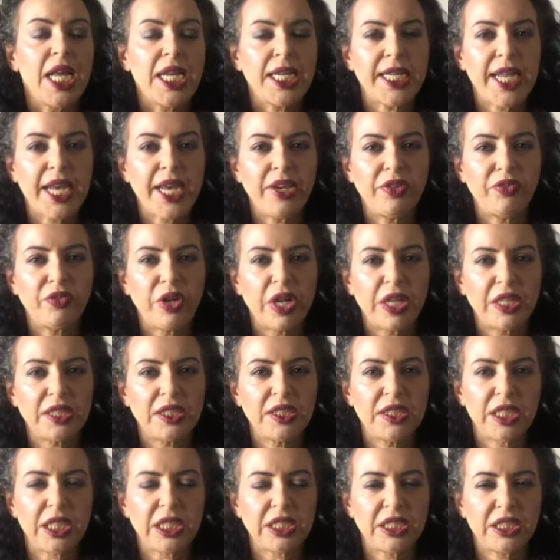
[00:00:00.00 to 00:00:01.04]
They
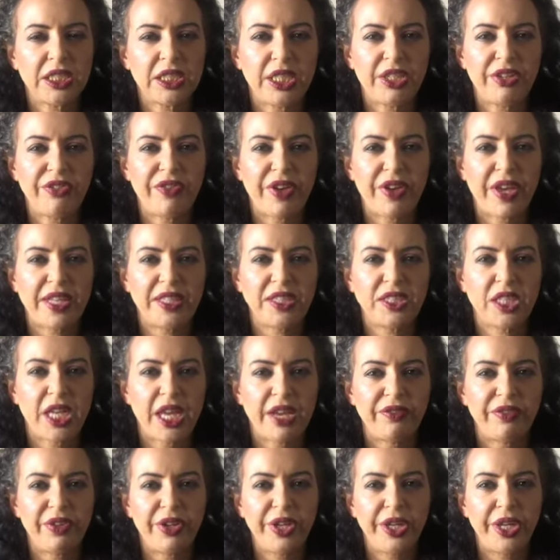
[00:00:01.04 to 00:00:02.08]
run this event
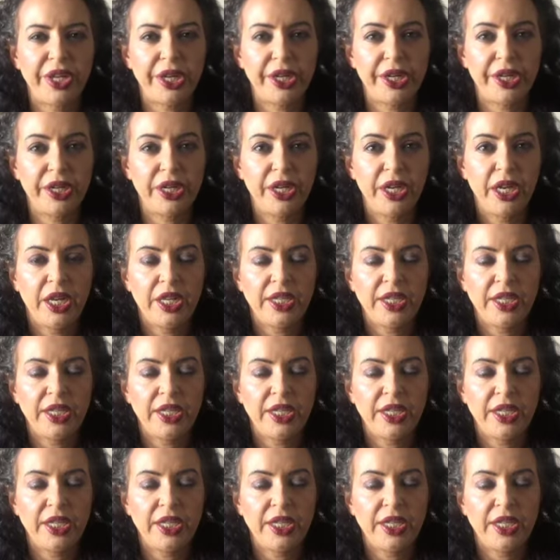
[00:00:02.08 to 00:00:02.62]
every year